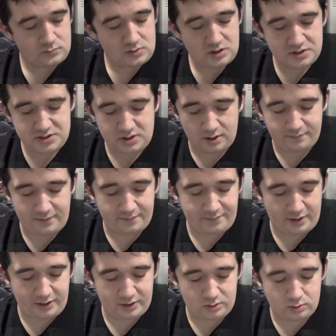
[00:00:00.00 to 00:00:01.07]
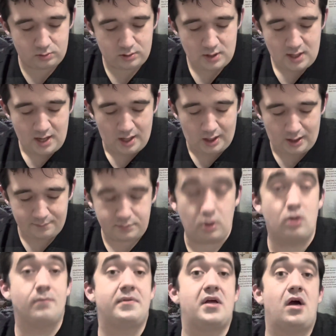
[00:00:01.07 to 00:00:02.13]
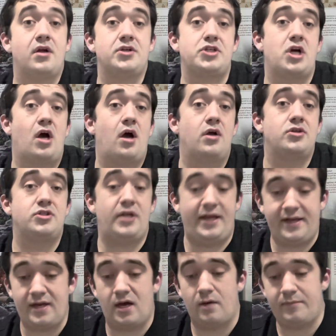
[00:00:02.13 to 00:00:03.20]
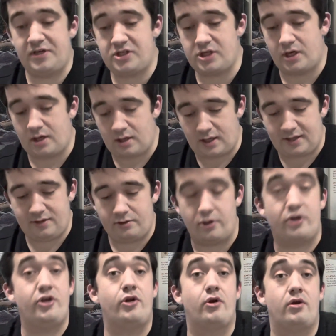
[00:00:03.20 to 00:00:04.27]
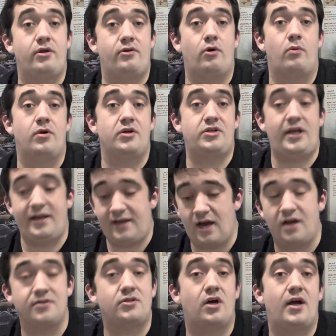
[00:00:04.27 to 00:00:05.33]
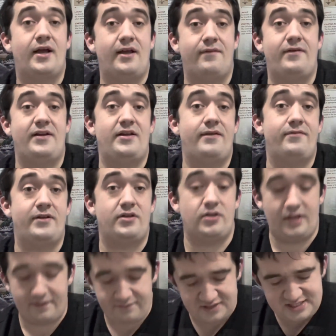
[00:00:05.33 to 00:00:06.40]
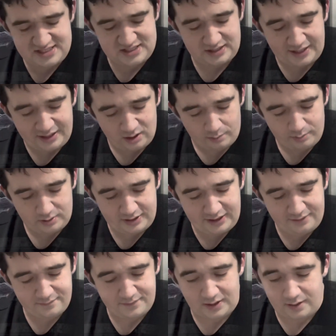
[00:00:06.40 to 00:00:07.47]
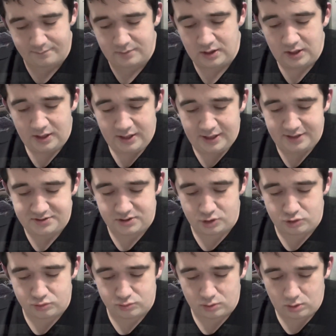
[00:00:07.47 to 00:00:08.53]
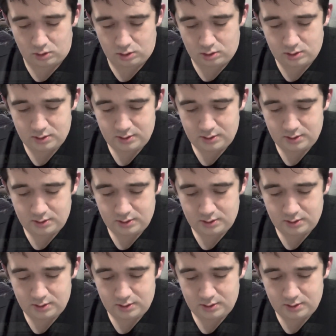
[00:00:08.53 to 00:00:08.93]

So very cool. Golem can't charge. He can't be charged. You don't want. He can't die. If he's slain, I believe. It's a draw.